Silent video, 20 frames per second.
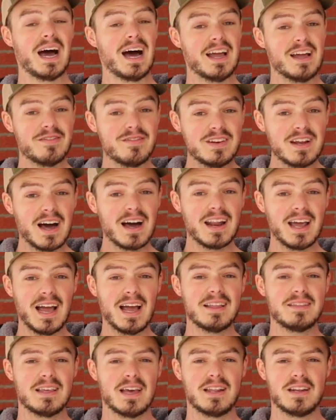I have not
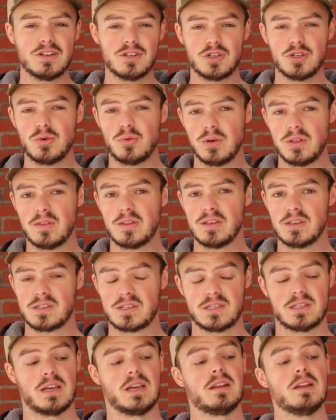had that issue with this
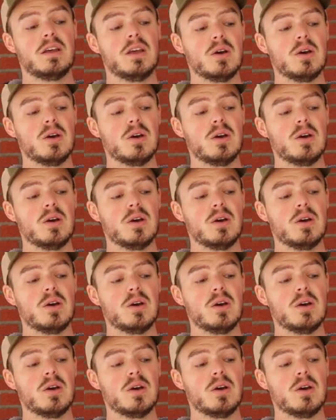sight,